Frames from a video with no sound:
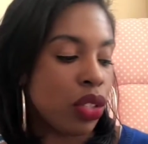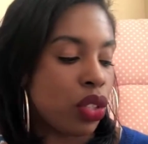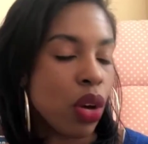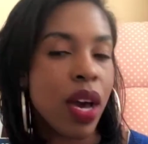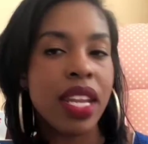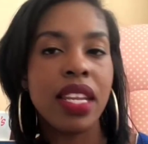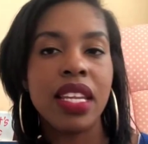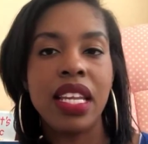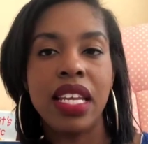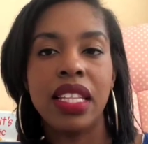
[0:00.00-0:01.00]
So I didn't
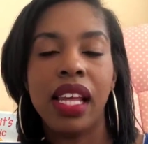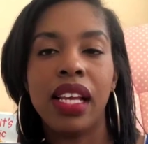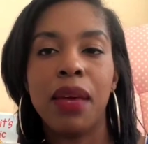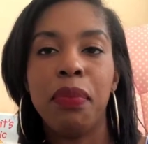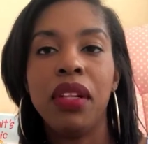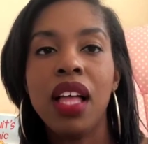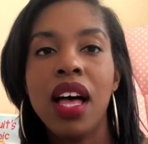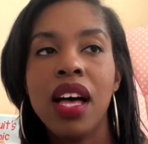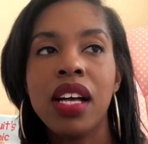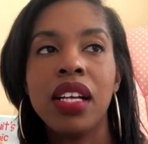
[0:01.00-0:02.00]
need like a
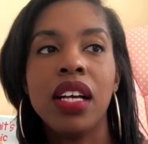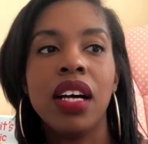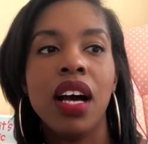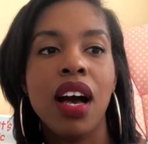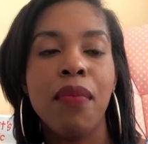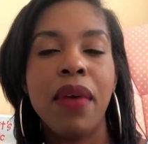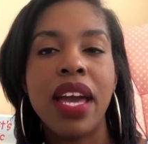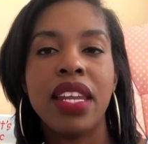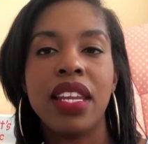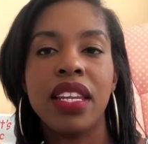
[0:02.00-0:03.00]
plug.
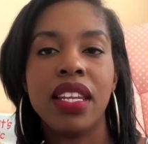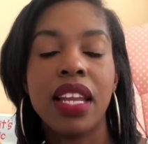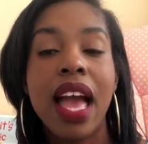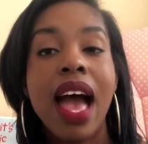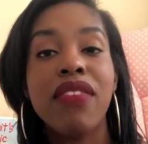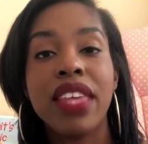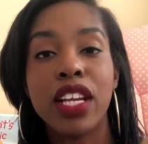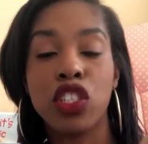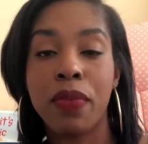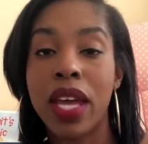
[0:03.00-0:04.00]
I didn't have the
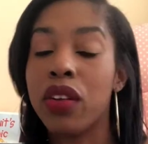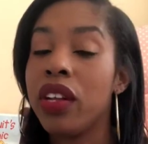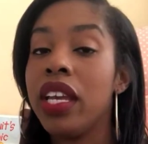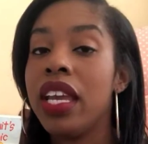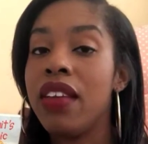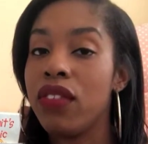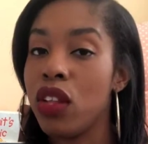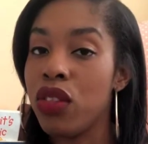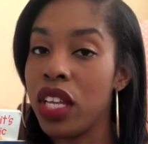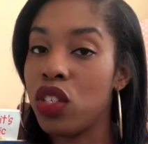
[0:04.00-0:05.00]
extra battery, even
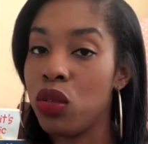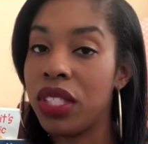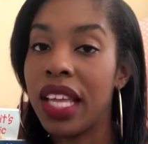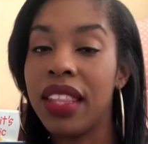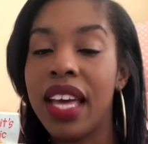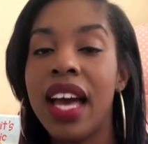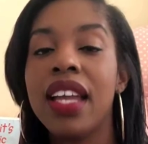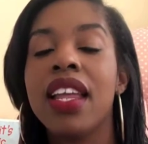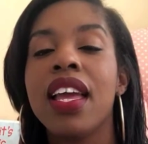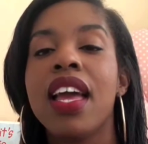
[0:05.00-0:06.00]
though they do sell
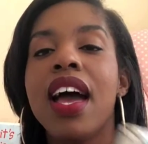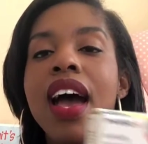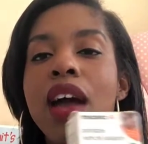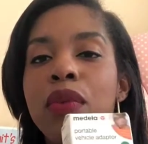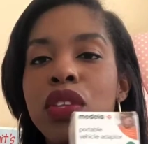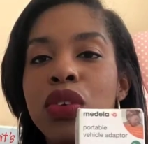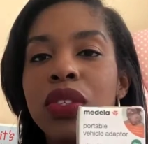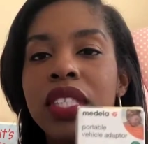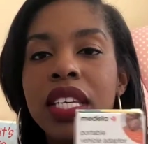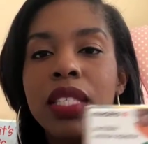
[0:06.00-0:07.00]
that. I would
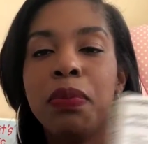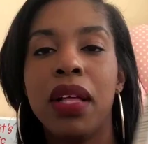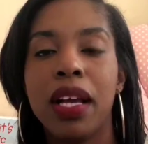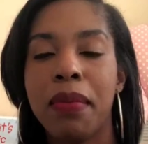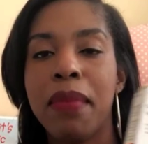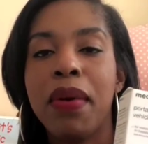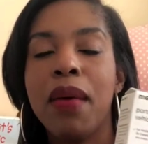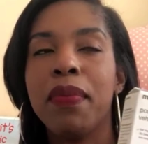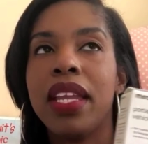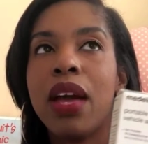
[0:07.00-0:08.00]
use this, plug in my
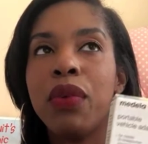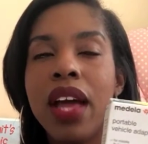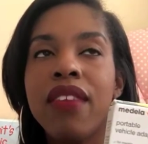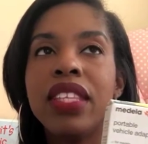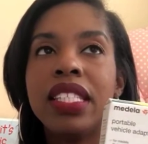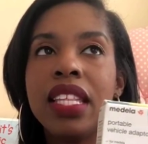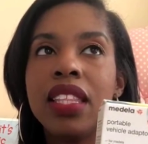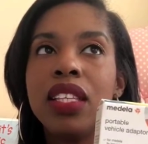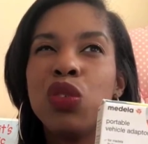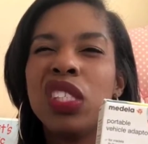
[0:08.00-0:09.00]
pump, and I would have to say that
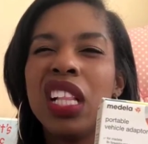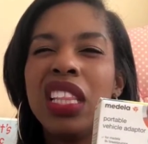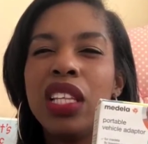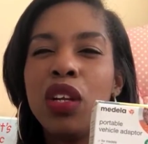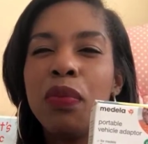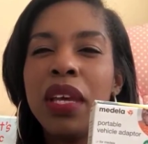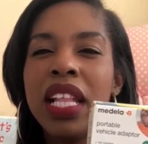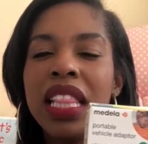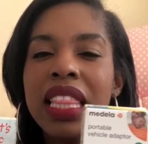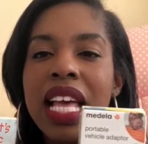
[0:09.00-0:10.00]
this was a little
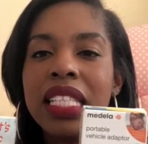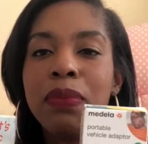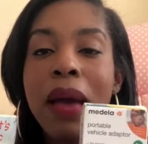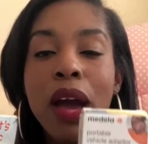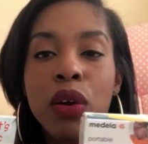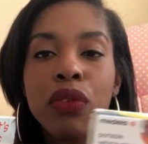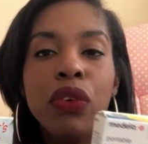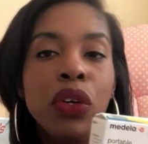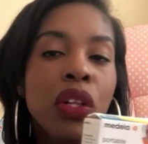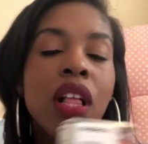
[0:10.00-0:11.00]
bit less
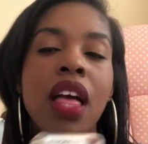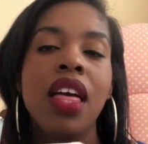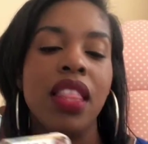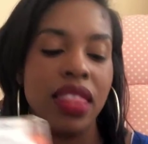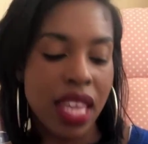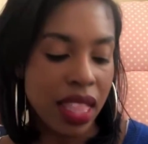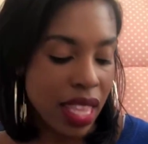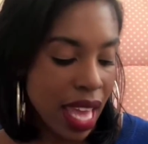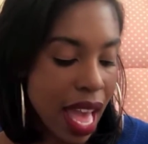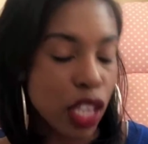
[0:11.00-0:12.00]
powerful than
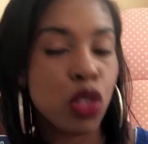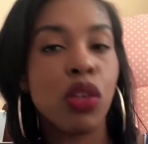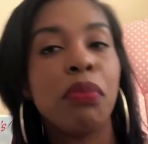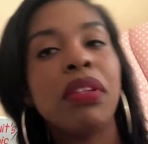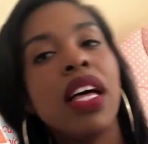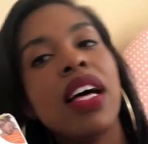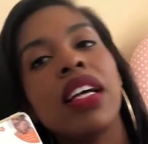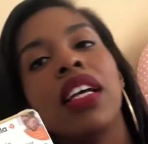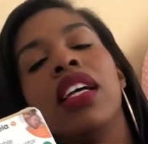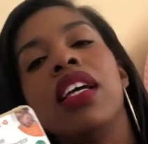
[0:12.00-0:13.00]
the actual plug
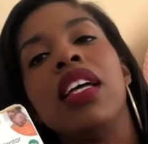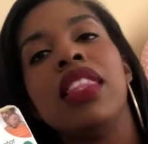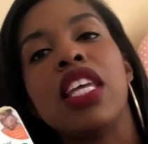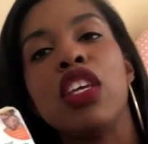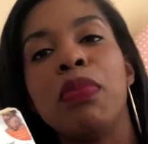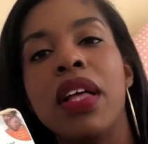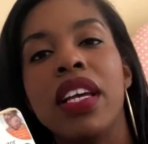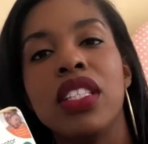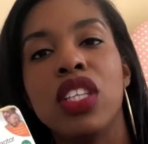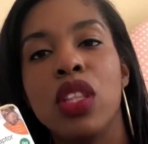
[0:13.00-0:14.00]
that you plug
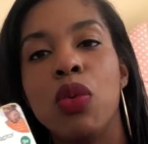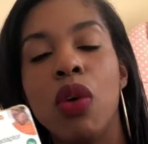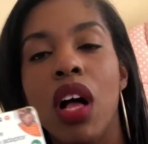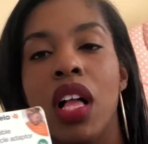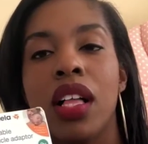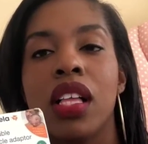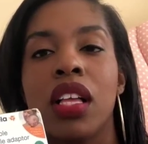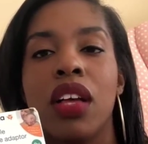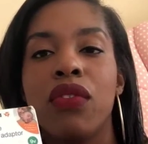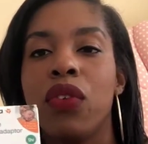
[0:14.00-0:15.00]
into the wall.
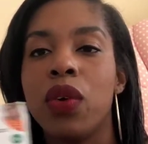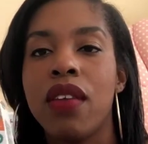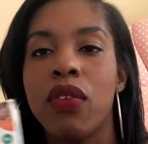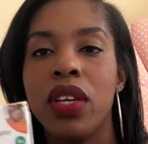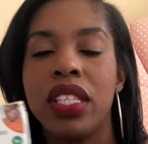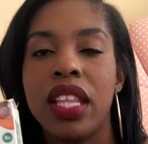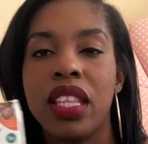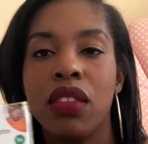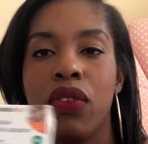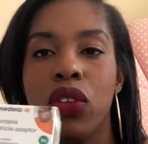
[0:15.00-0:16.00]
For whatever reason, I
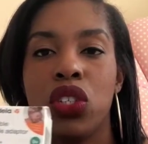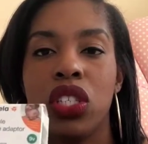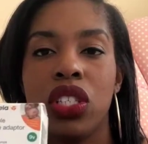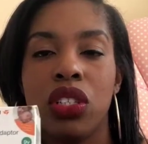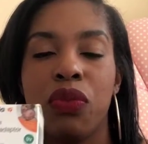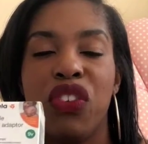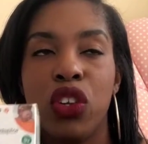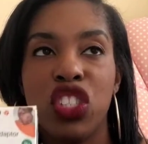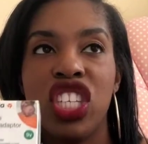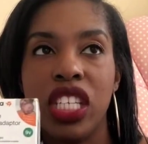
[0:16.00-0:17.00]
think the
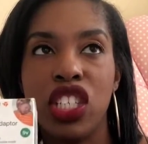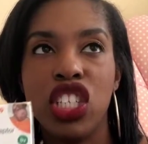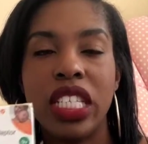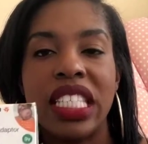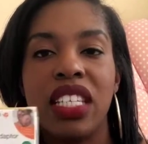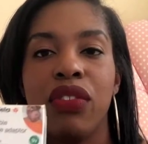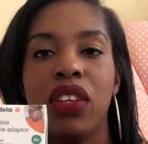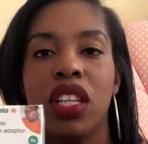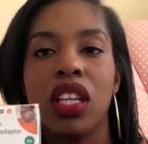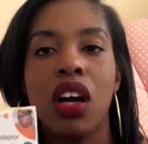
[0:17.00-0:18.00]
voltage is
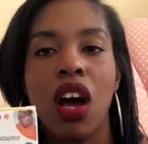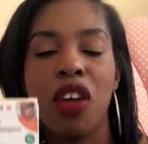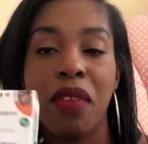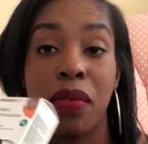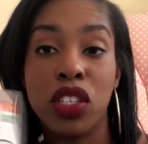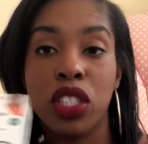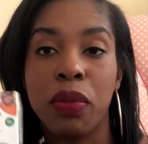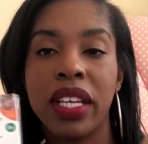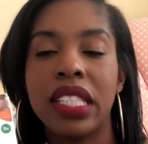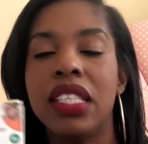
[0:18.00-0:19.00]
different in the car, maybe just the
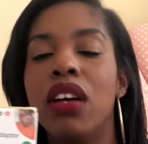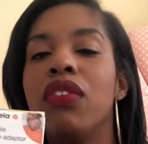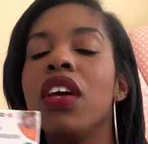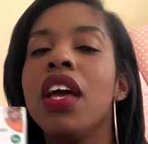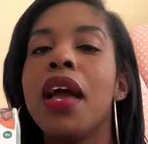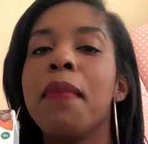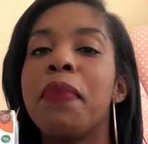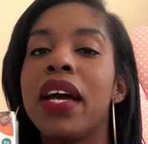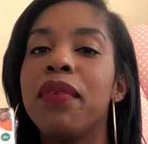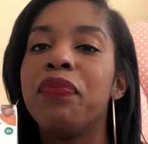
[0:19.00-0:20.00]
plug itself.
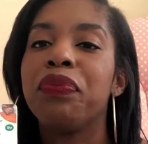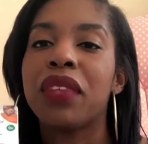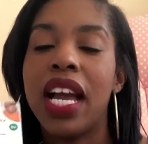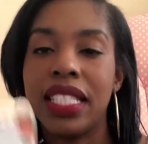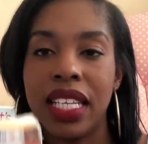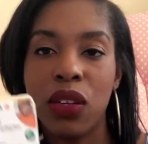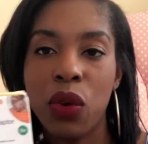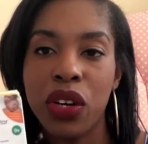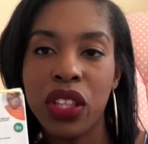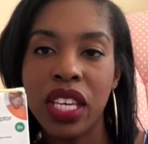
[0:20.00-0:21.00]
But I did
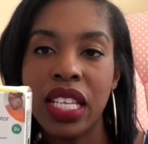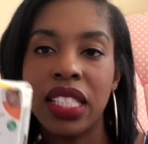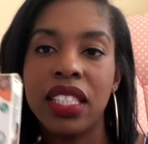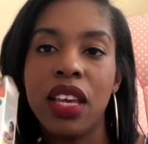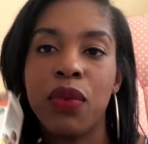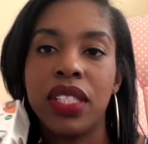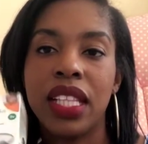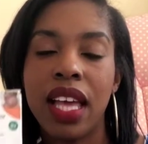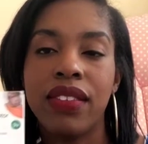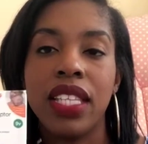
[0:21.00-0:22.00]
order this. It was a
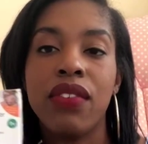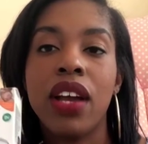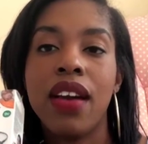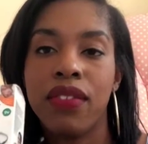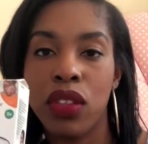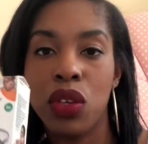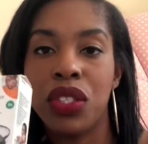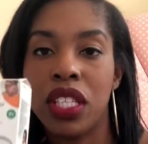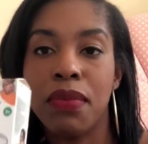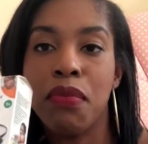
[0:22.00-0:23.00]
lifesaver. I've used
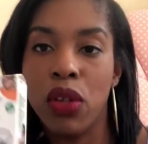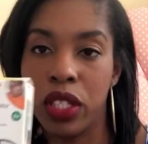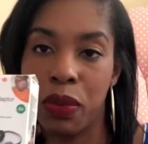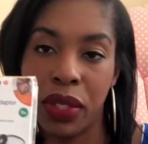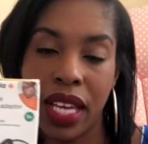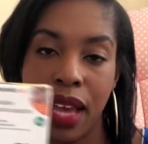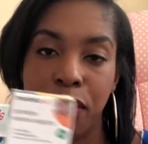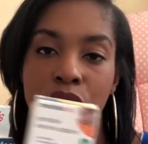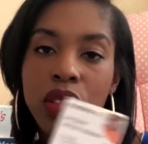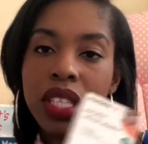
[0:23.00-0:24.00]
this multiple
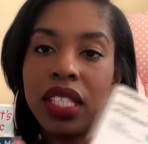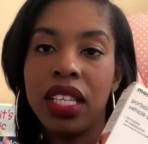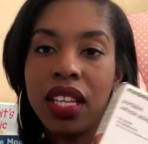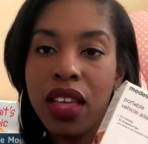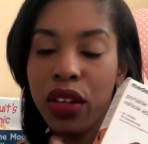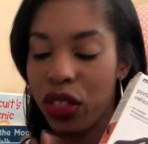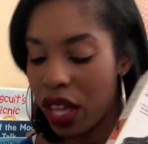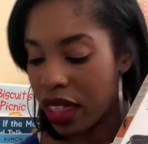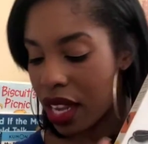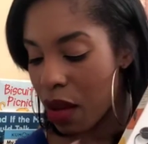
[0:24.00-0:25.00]
times. So this is another
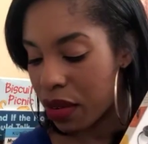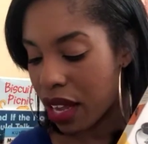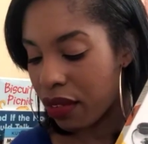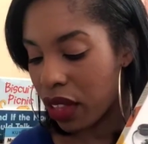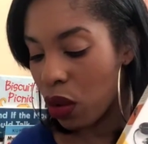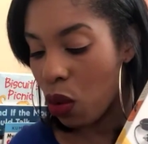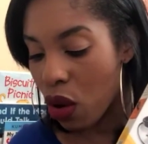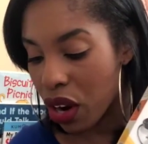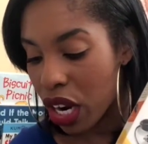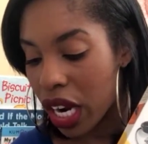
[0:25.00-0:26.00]
thing that I would definitely
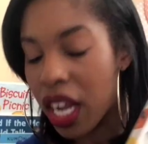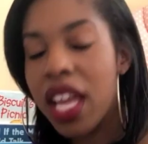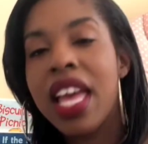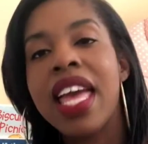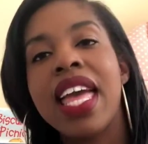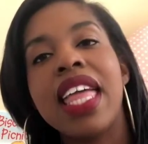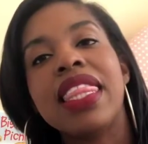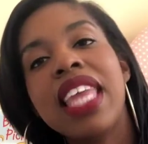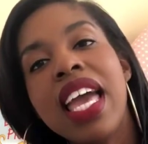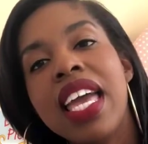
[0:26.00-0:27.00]
order.
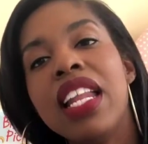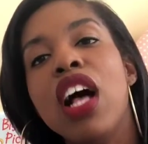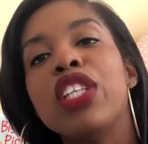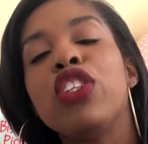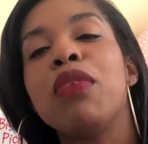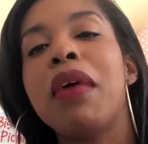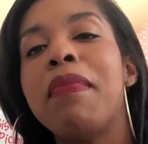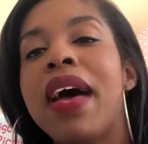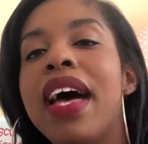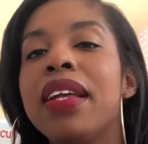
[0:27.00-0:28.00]
And then also in my
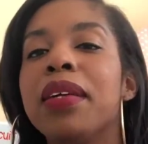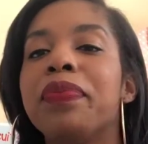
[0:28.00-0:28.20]
bag,